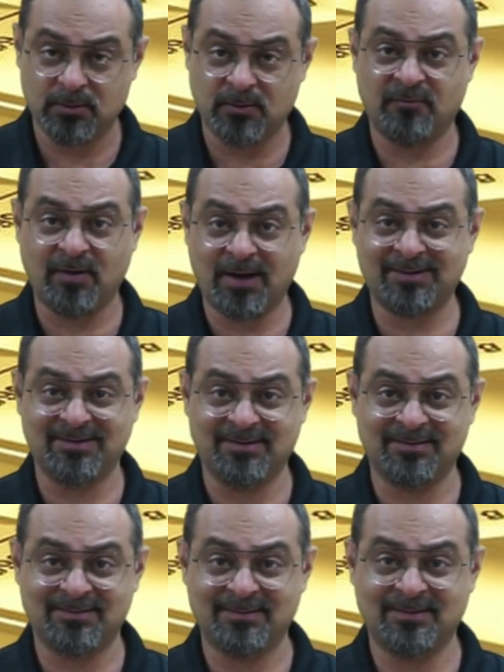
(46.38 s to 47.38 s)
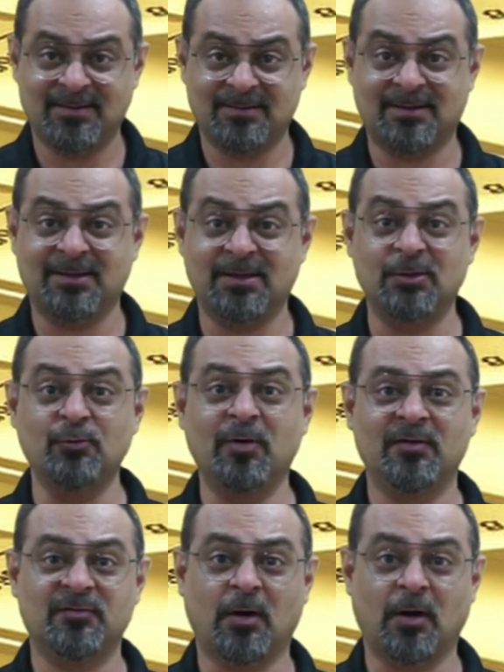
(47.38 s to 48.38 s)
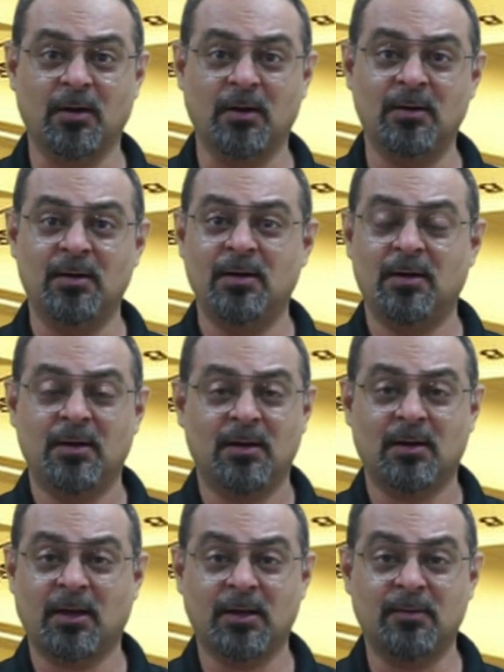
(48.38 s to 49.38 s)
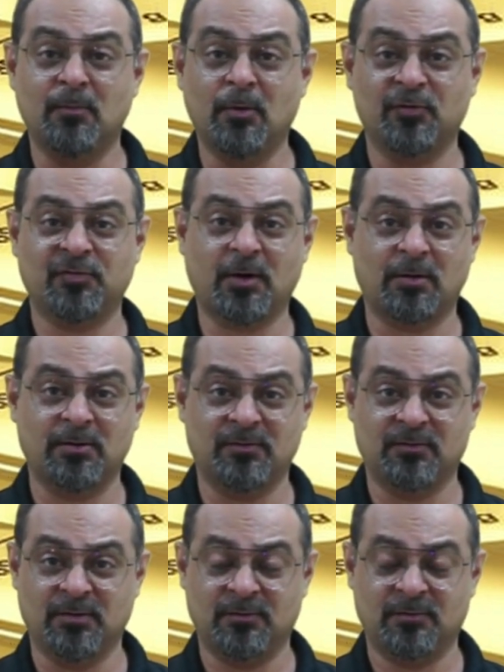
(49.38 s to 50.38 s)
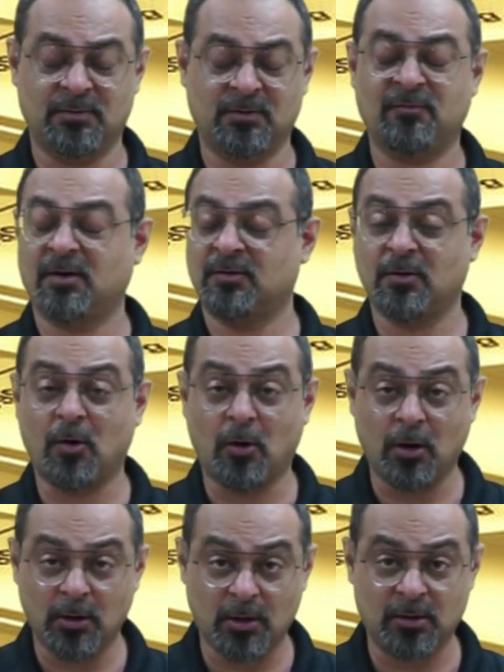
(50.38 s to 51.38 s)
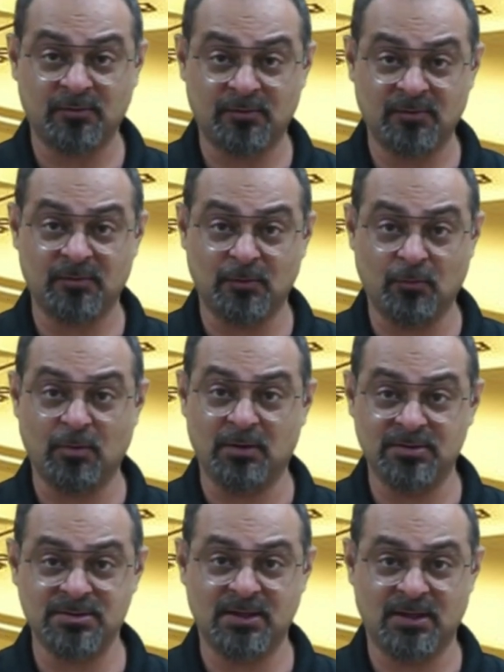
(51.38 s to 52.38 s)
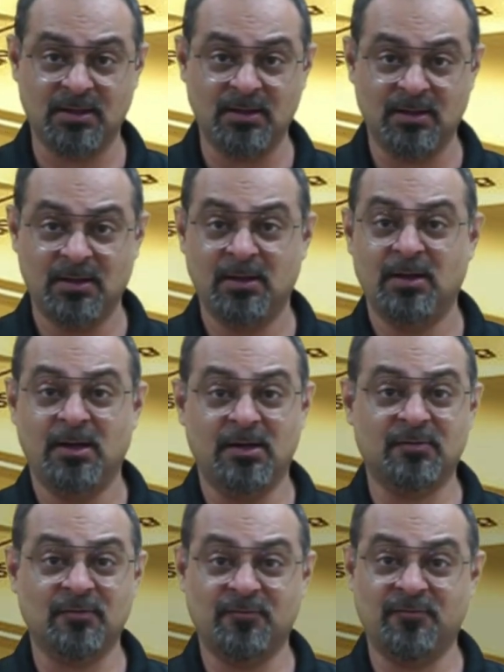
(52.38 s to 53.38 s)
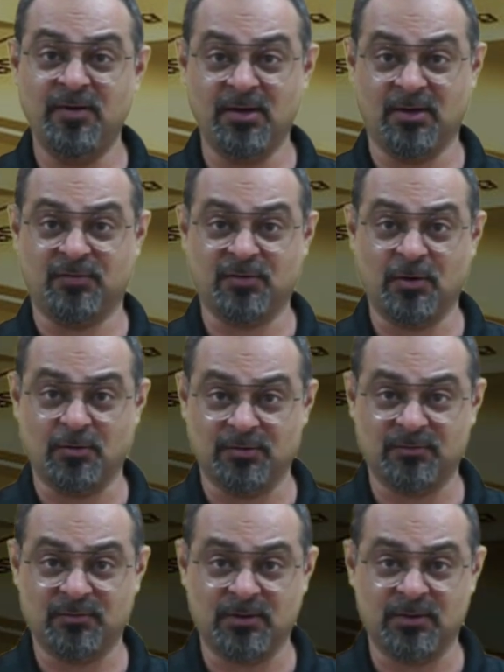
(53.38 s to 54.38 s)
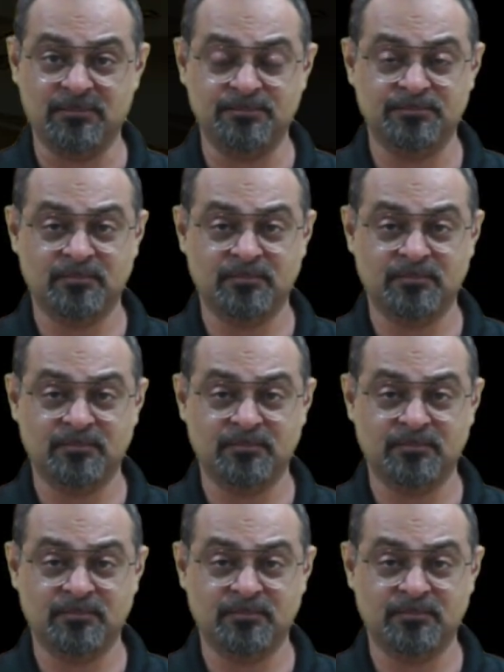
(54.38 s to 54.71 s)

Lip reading: the fact is that the US dollar, like most currencies, in fact all currencies in the world today, is a fiat currency.